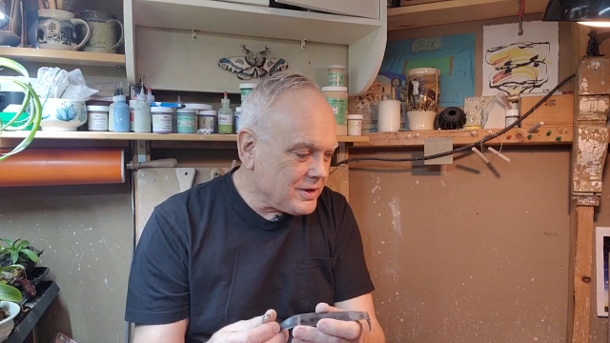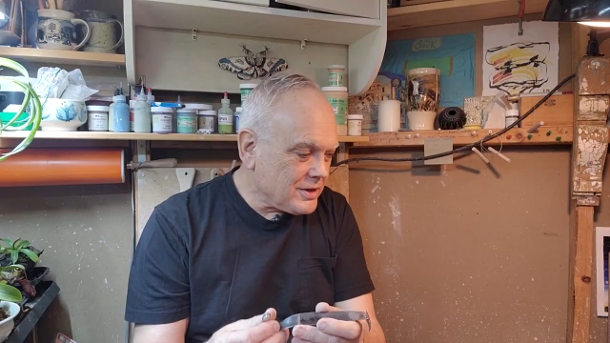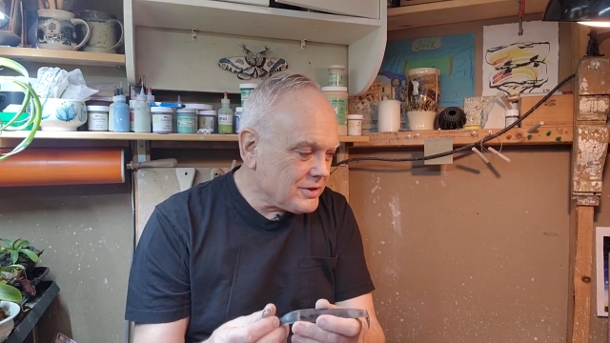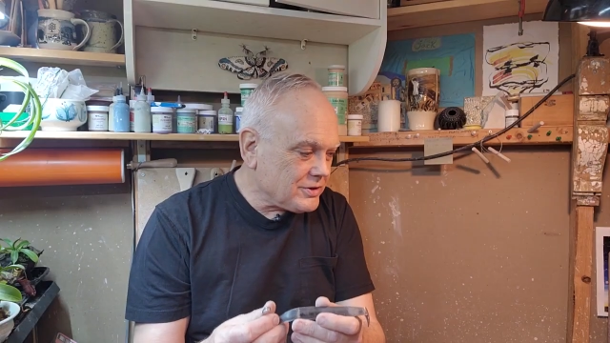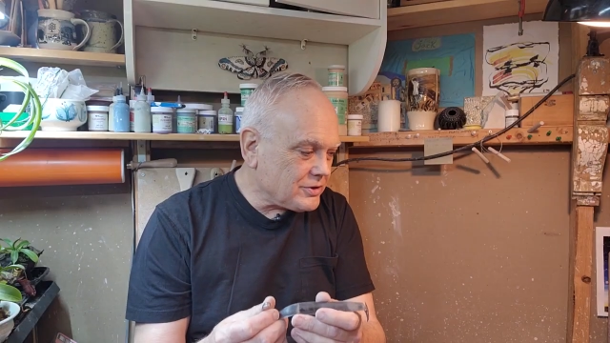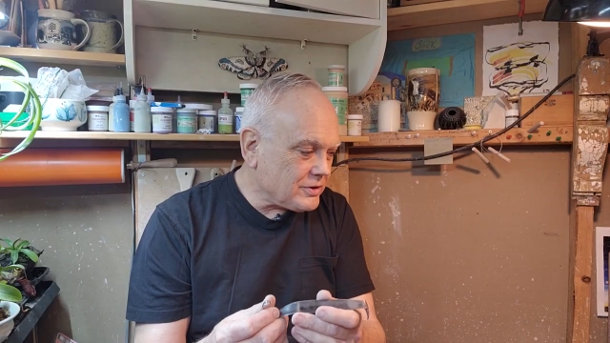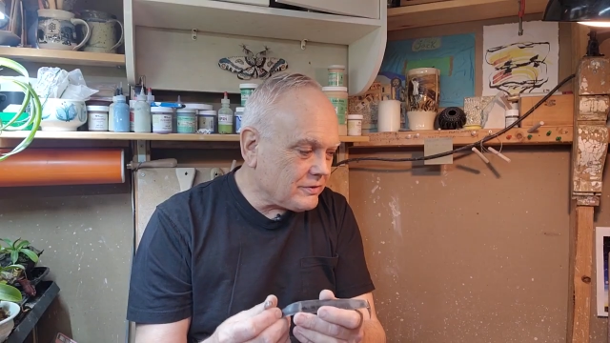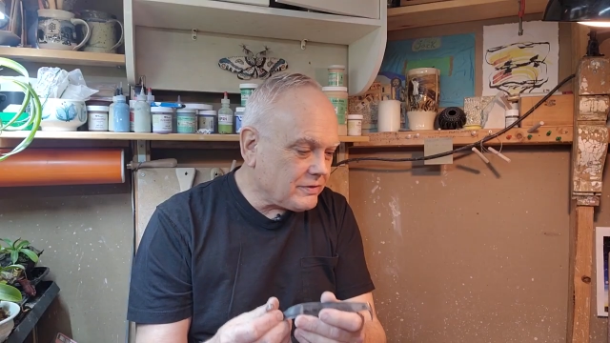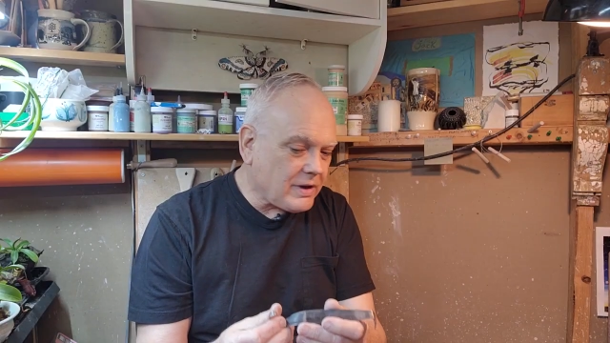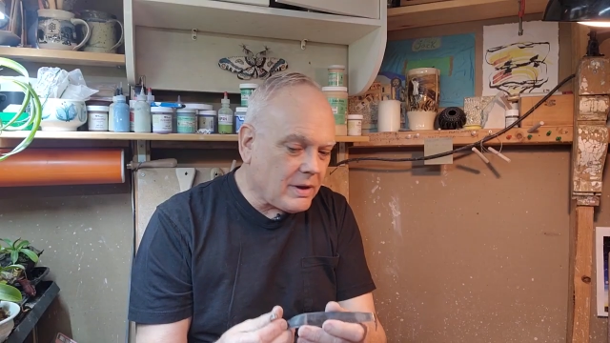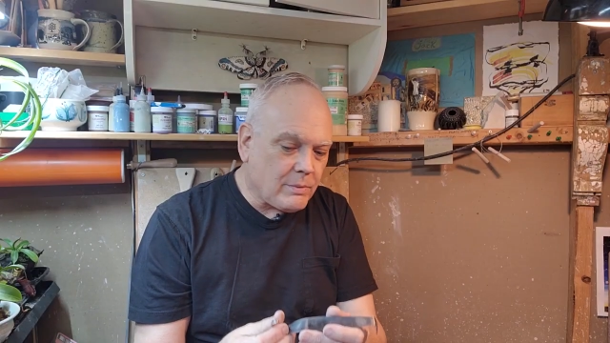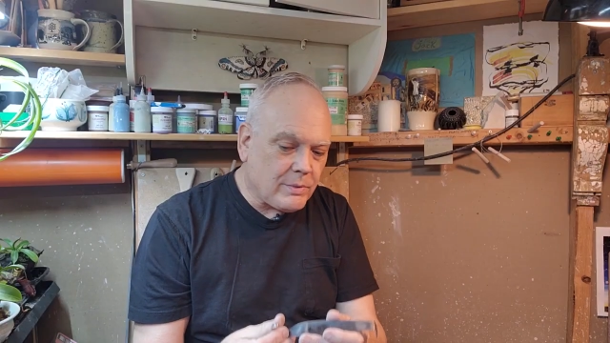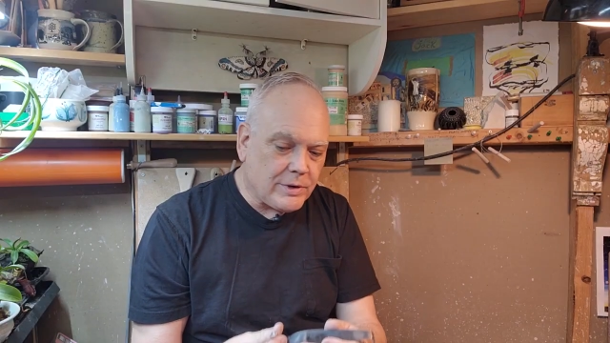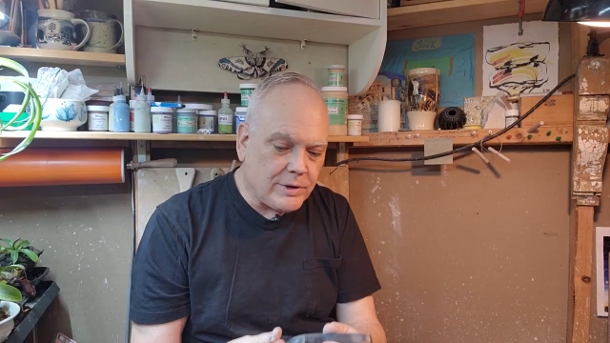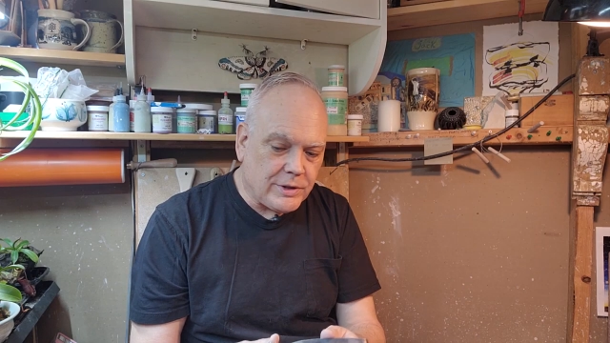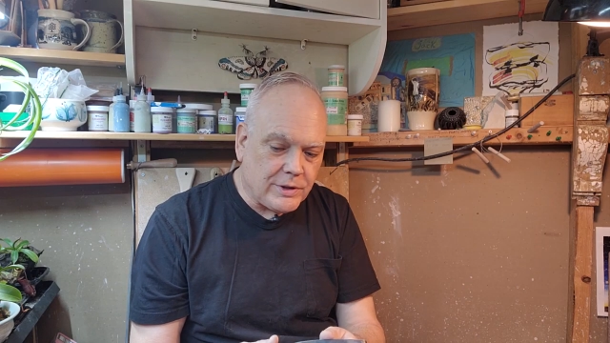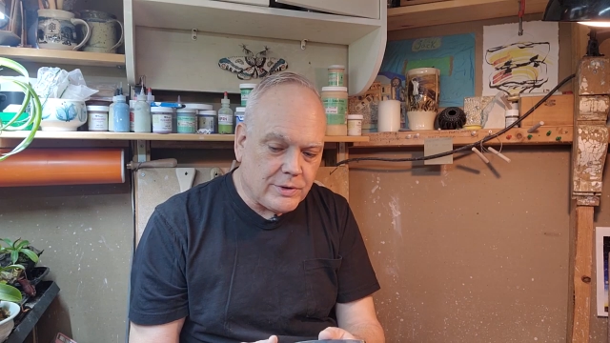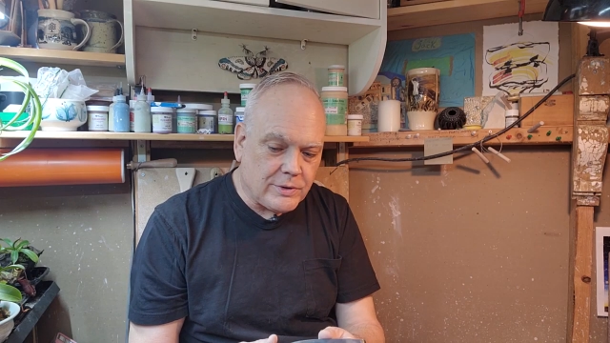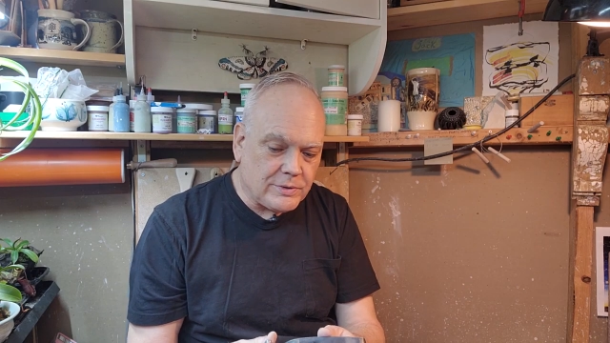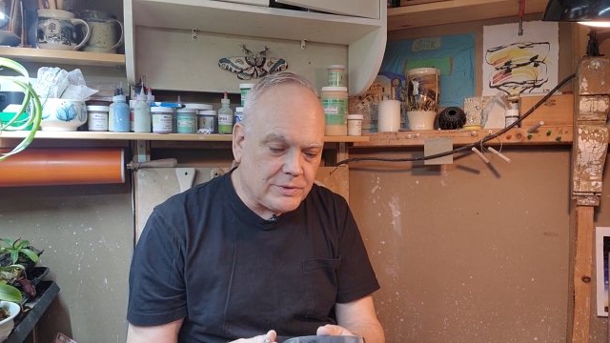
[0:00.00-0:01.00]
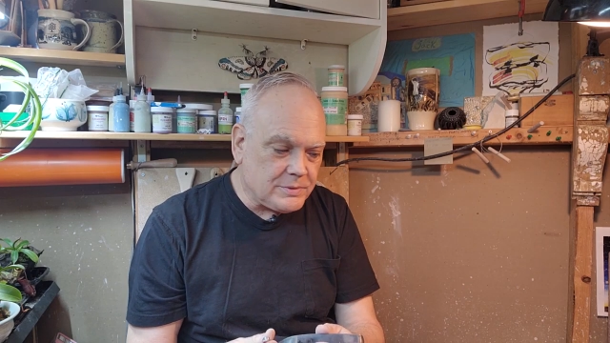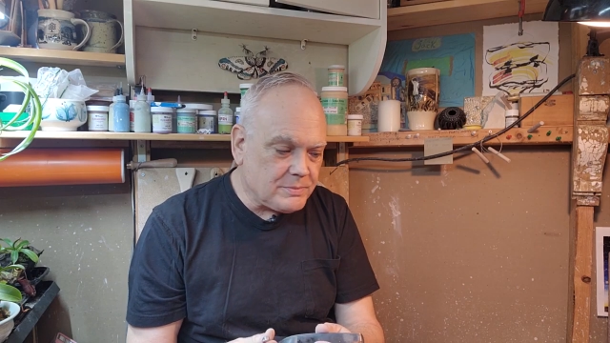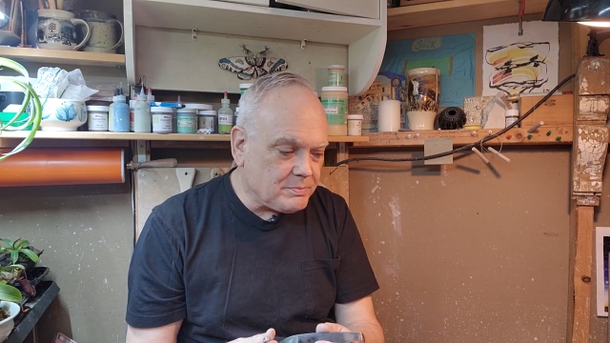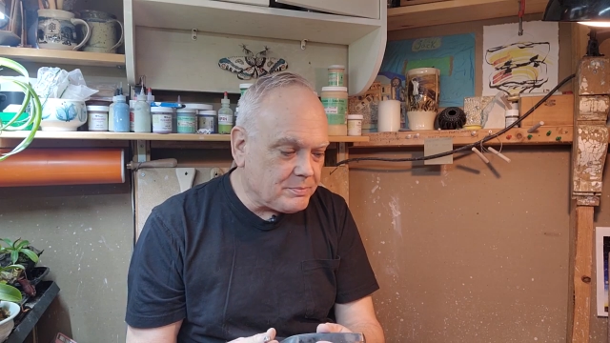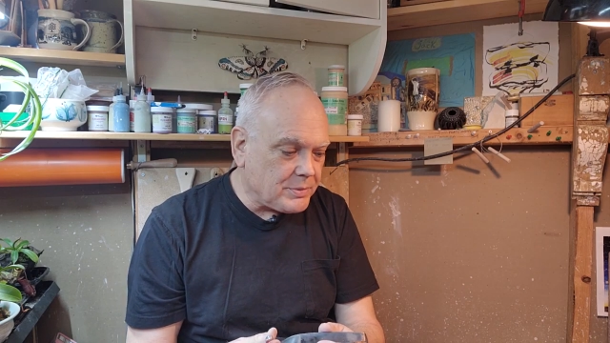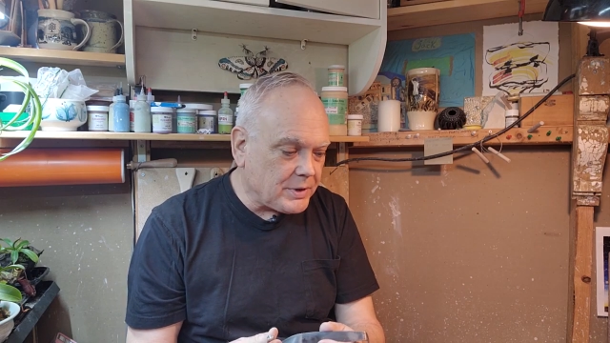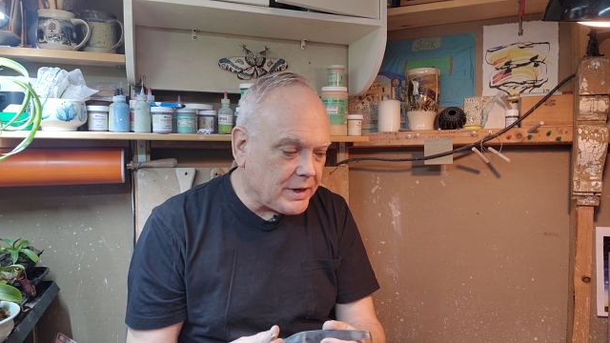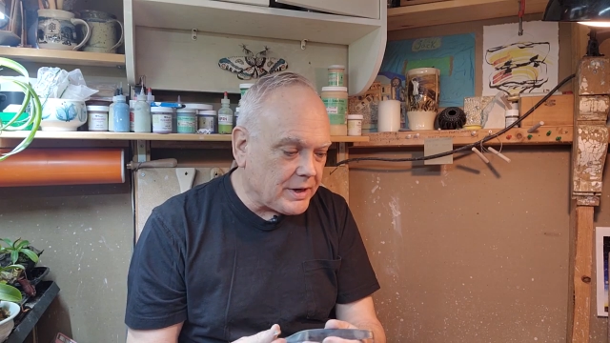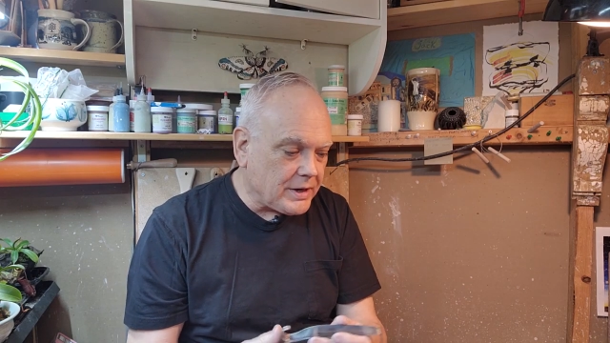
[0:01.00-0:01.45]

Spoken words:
are these aluminum trim